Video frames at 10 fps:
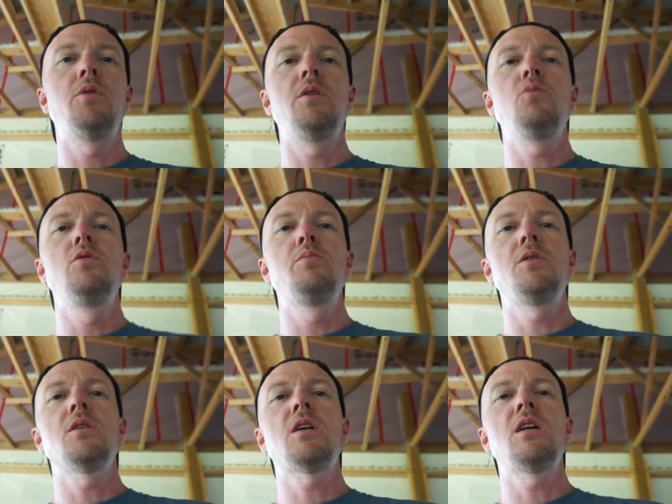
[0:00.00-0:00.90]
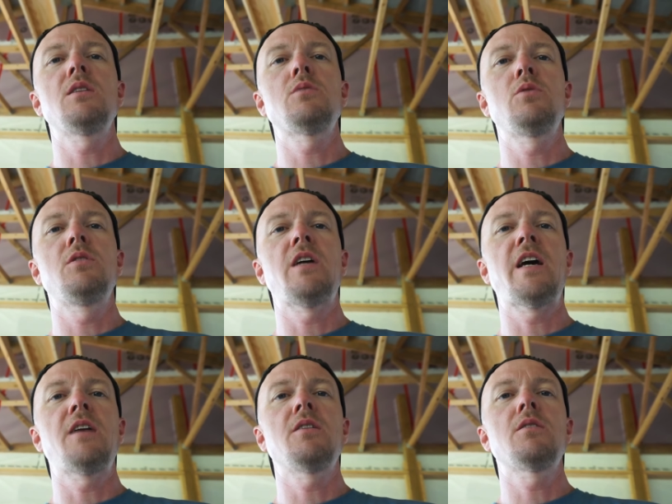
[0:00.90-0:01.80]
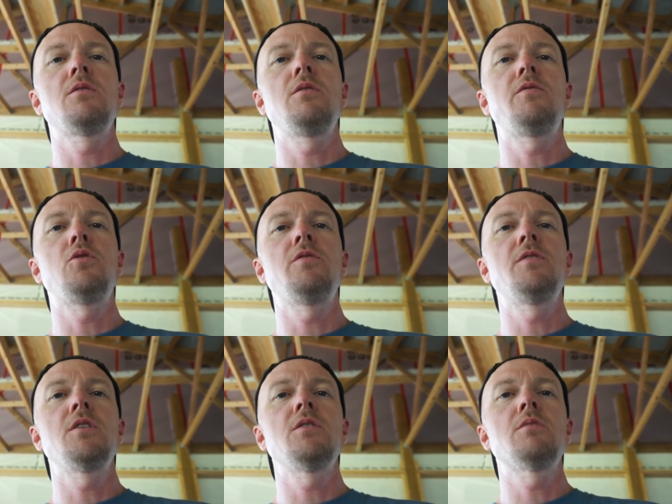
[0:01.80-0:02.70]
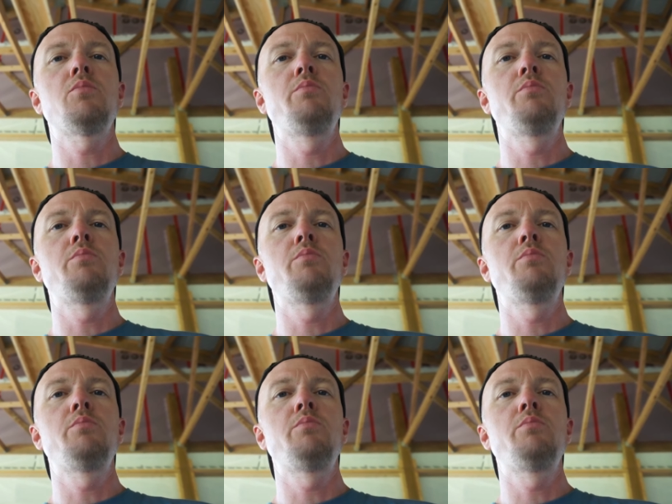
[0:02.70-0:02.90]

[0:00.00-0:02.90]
but it wouldn't be the case where in the attic the whole thing is